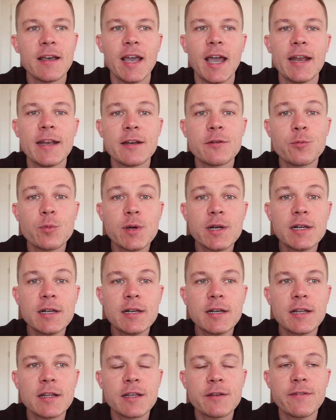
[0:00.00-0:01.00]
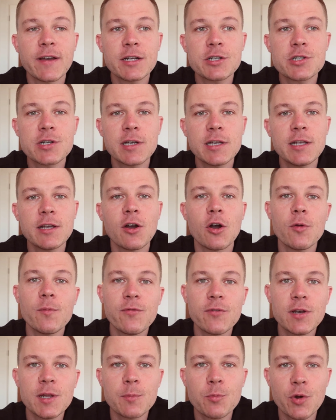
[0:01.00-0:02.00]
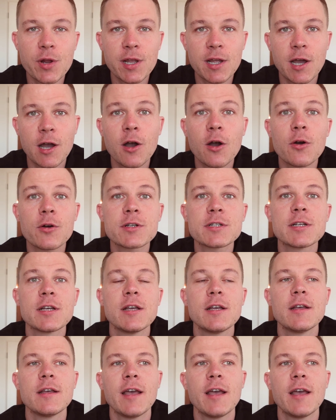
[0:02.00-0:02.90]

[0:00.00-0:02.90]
And it will eventually, hopefully, bring out,